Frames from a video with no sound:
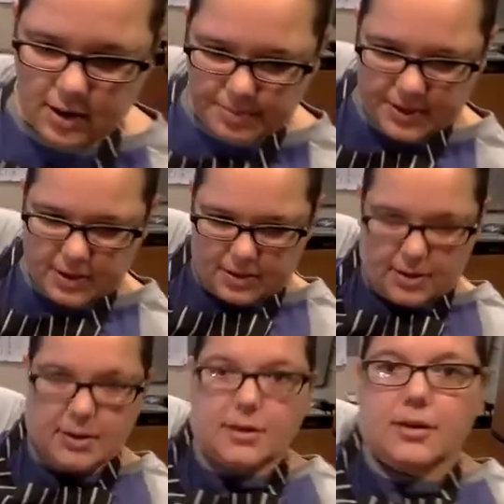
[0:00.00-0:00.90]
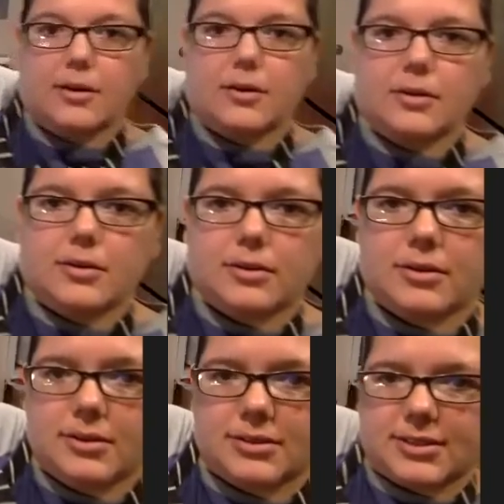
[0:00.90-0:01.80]
up here
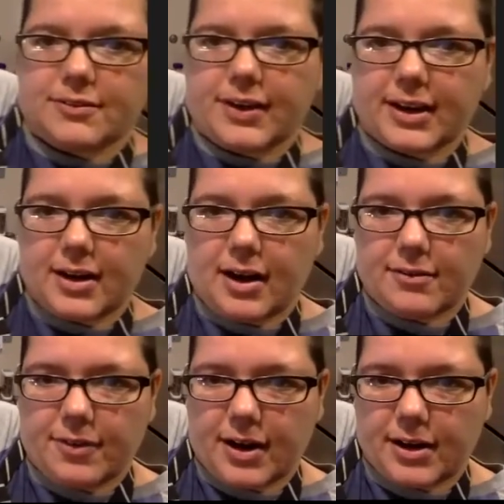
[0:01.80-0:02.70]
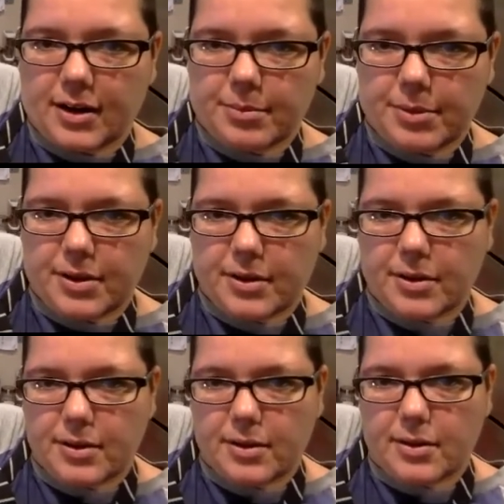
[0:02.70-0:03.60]
and see if I can not fog up
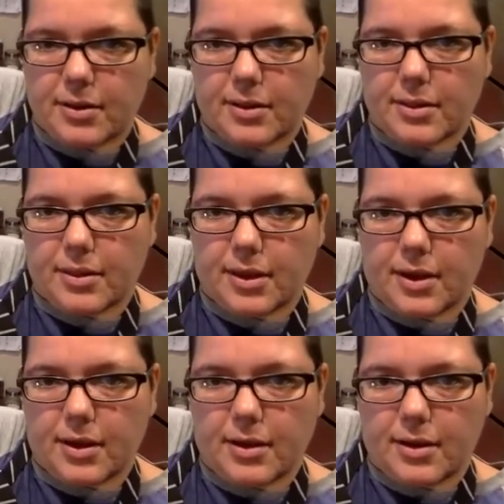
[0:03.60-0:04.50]
the